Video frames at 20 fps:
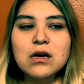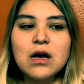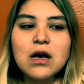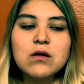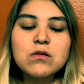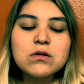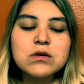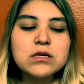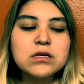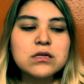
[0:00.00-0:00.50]

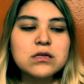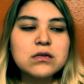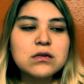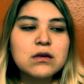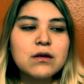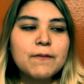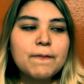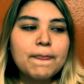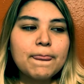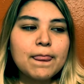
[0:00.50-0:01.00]
I
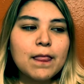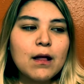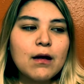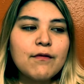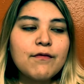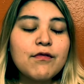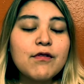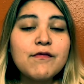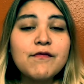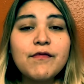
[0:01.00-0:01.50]
was
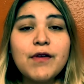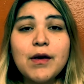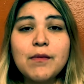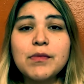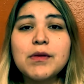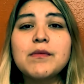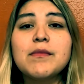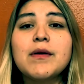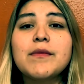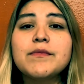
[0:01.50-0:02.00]
from
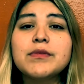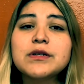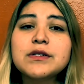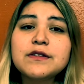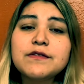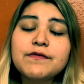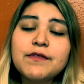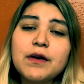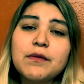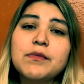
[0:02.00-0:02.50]
family member
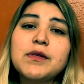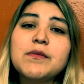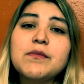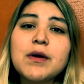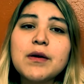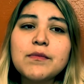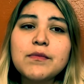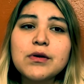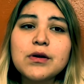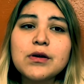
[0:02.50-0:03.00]
to family
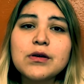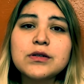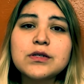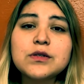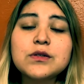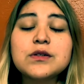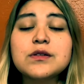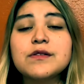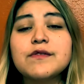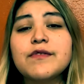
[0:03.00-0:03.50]
member
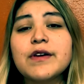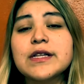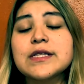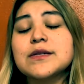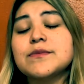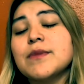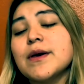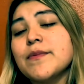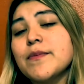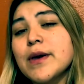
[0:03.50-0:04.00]
due to the fact
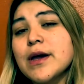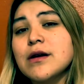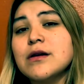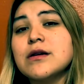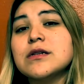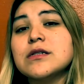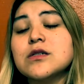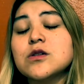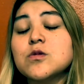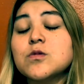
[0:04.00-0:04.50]
that my
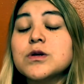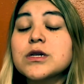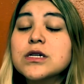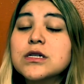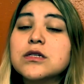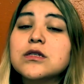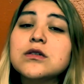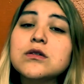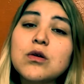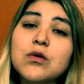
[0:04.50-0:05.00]
parents
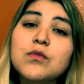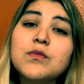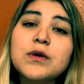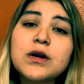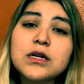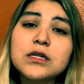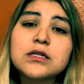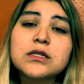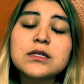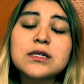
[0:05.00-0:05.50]
worked so
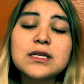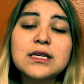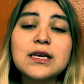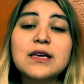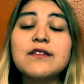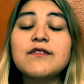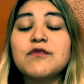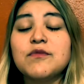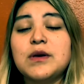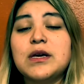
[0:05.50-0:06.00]
much to
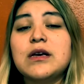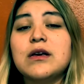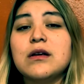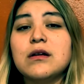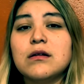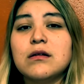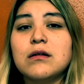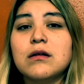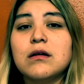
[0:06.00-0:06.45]
give me